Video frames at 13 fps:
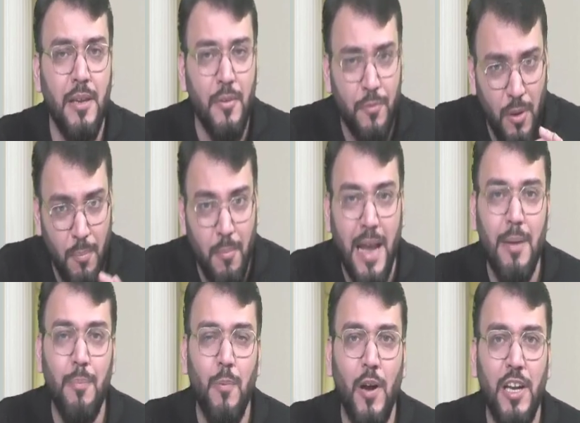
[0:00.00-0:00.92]
from my
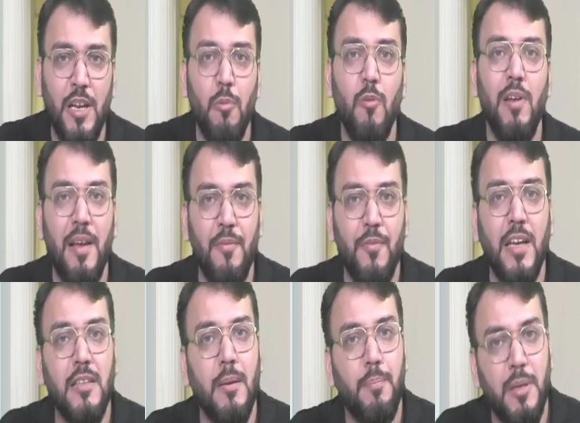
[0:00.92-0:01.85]
point of view will
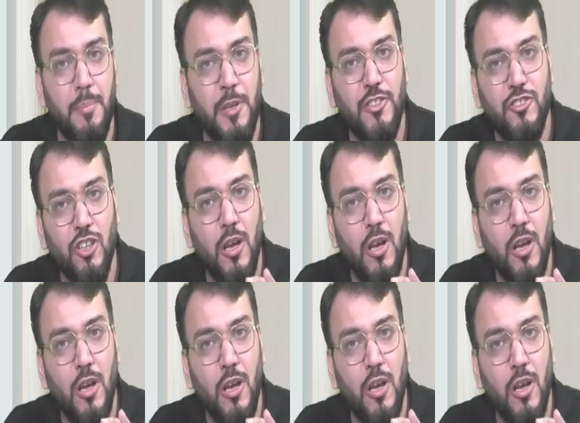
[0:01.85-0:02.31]
affect the preparation